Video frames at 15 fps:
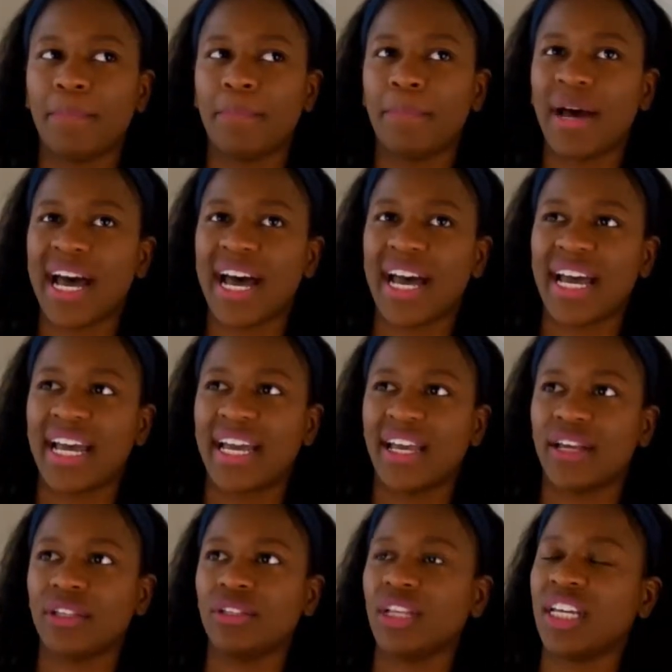
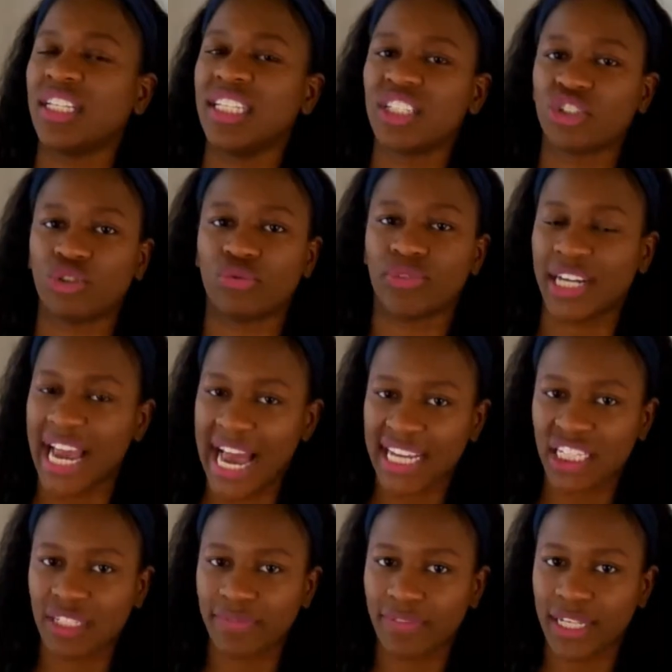my initial
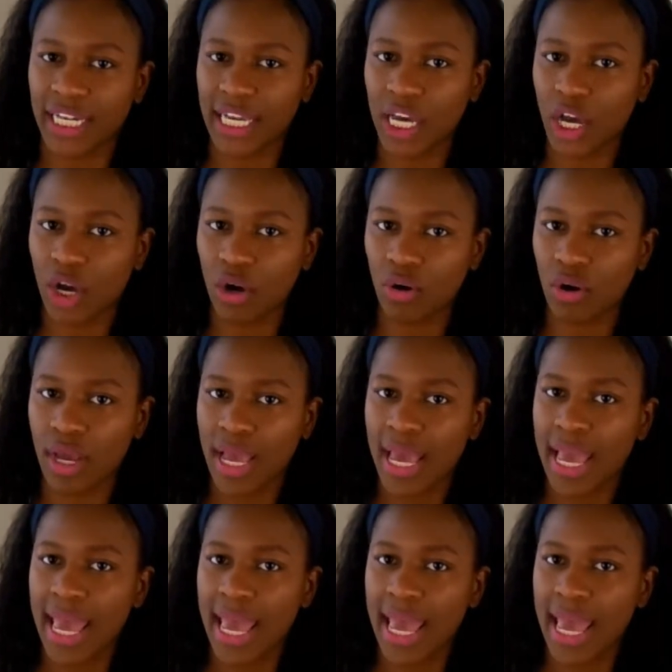reaction video,